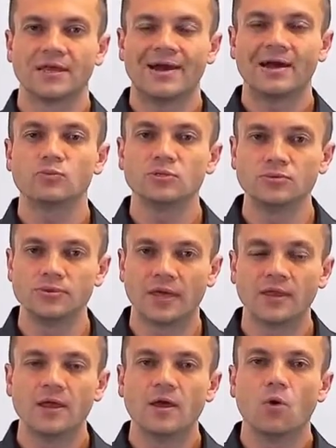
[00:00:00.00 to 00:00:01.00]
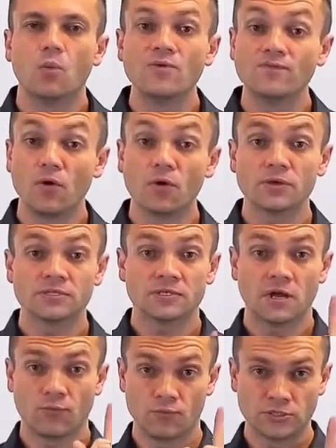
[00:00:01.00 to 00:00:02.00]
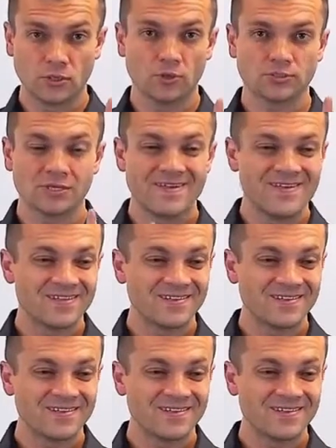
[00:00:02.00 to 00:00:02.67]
How do we do that? We focus on results.